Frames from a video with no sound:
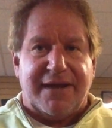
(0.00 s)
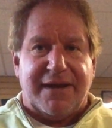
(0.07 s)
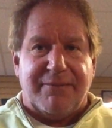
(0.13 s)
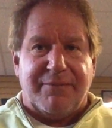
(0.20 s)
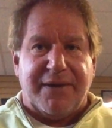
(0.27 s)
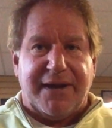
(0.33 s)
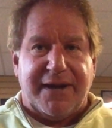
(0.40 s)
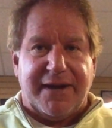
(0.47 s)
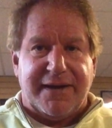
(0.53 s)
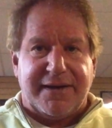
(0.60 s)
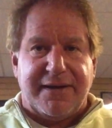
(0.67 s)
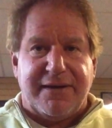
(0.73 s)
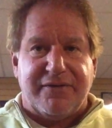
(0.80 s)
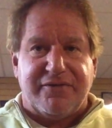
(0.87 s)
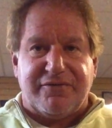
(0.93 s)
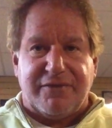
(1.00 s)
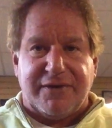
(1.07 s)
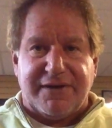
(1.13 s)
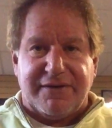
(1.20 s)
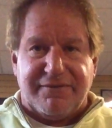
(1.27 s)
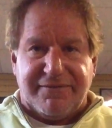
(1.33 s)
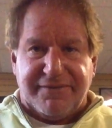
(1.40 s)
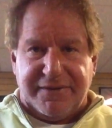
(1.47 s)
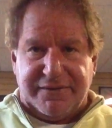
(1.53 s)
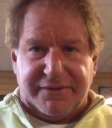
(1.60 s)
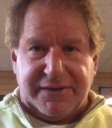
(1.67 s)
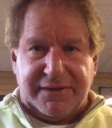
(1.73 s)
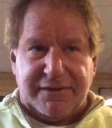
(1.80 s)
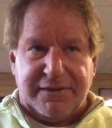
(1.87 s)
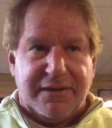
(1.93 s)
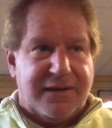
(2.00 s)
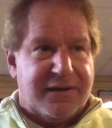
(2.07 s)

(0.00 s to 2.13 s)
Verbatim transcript: that panic stricken feeling,